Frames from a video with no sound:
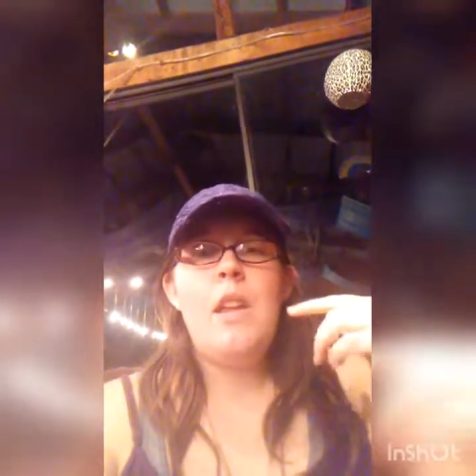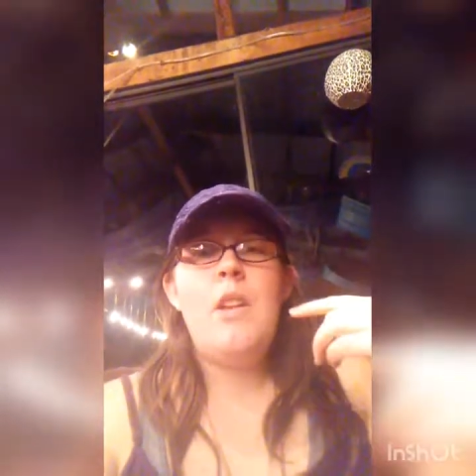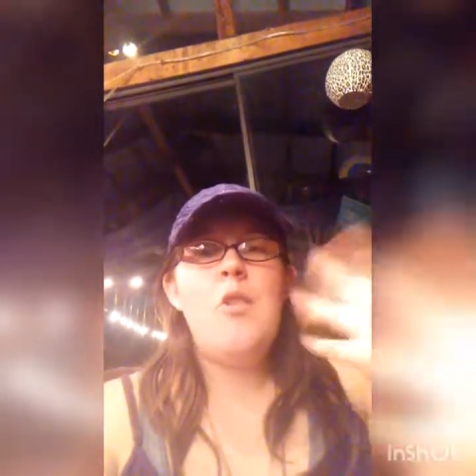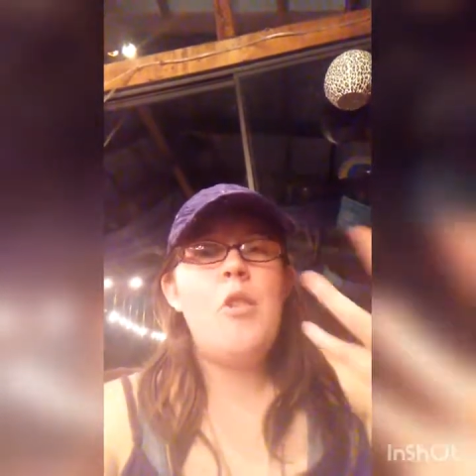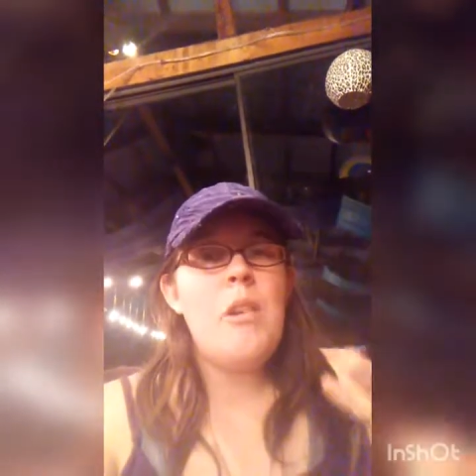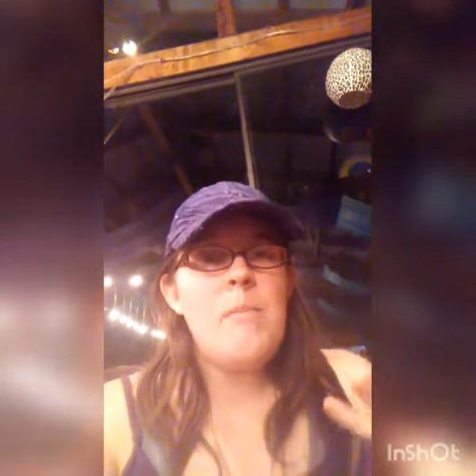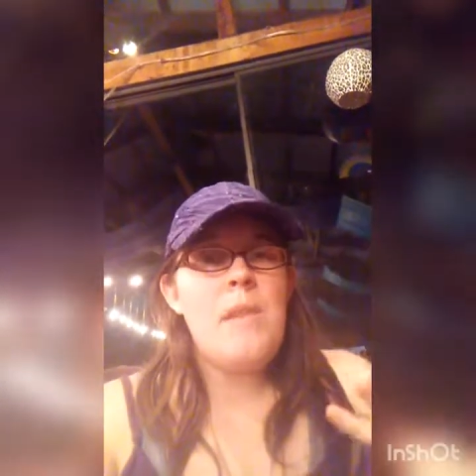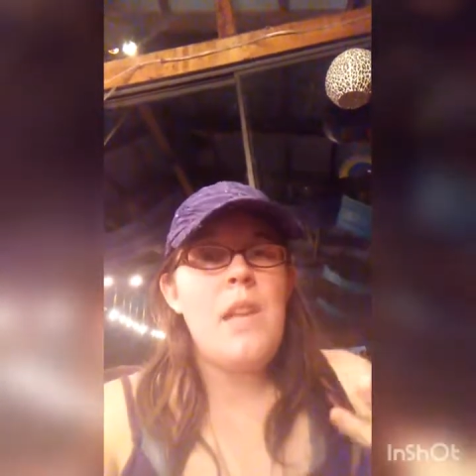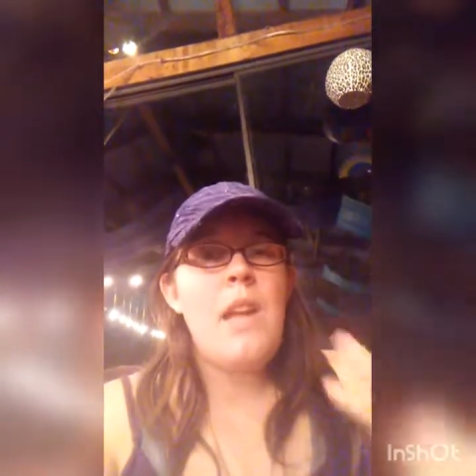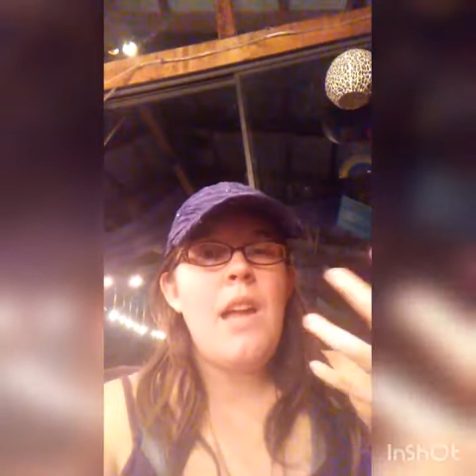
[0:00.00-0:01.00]

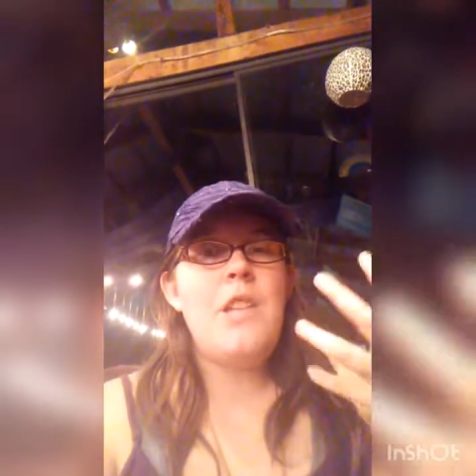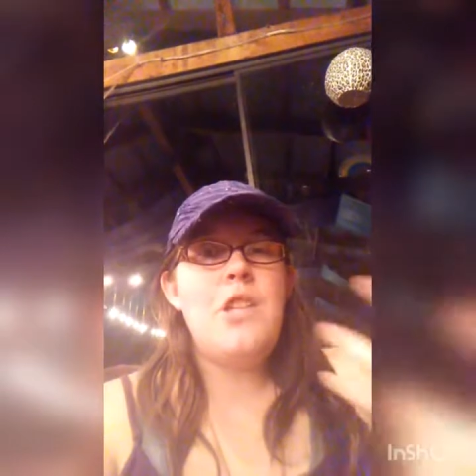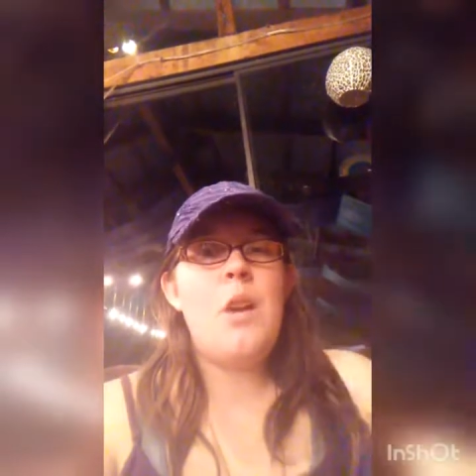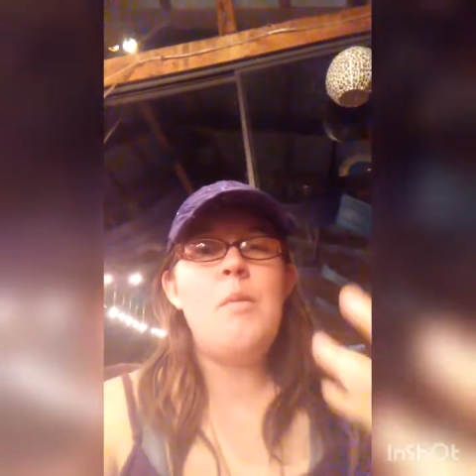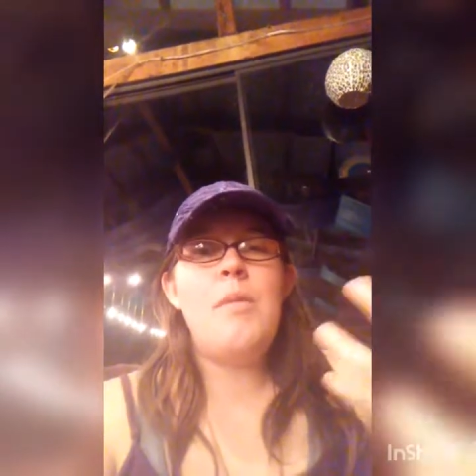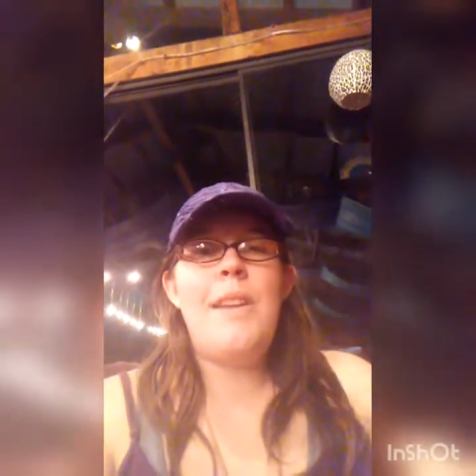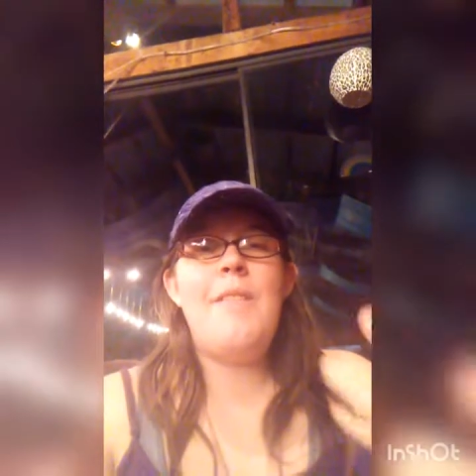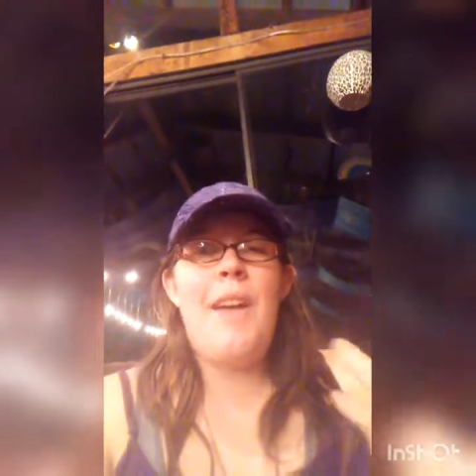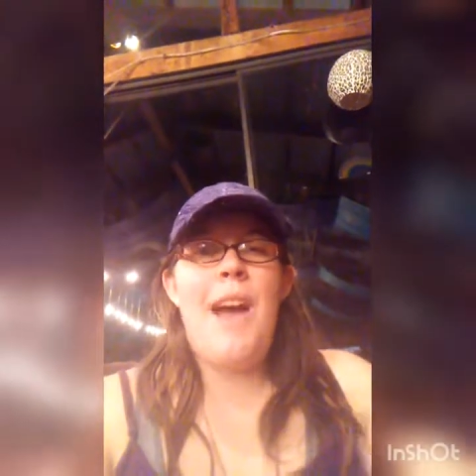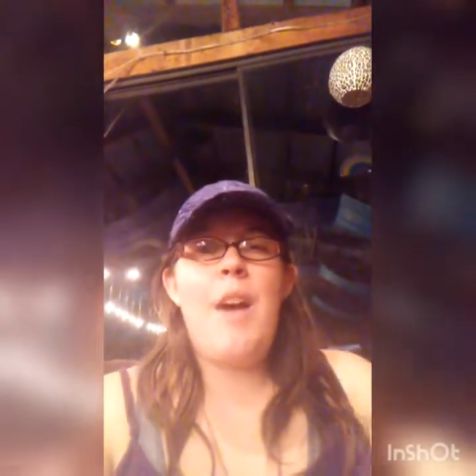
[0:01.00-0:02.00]
Normally, I don't
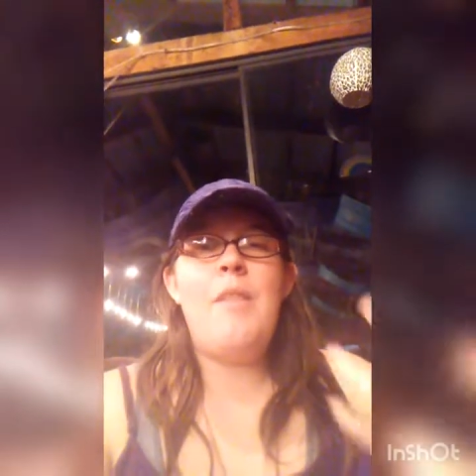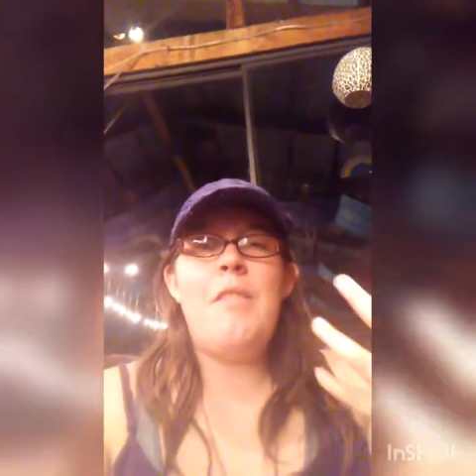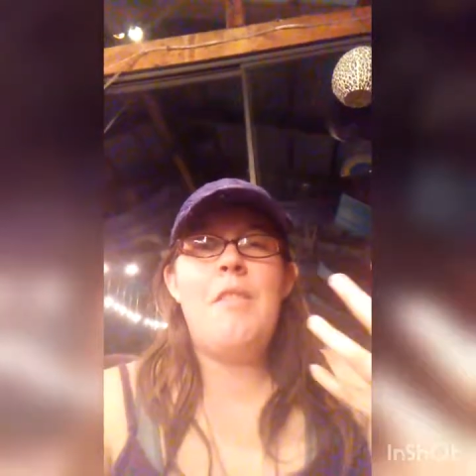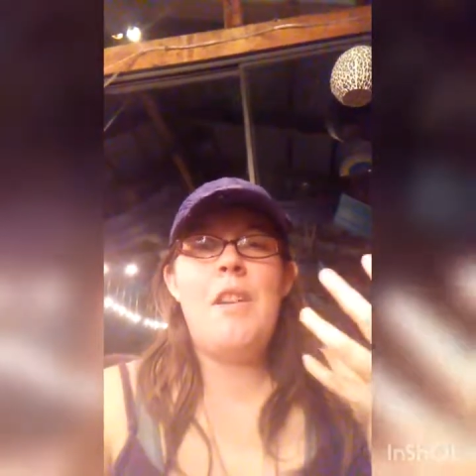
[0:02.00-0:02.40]
give out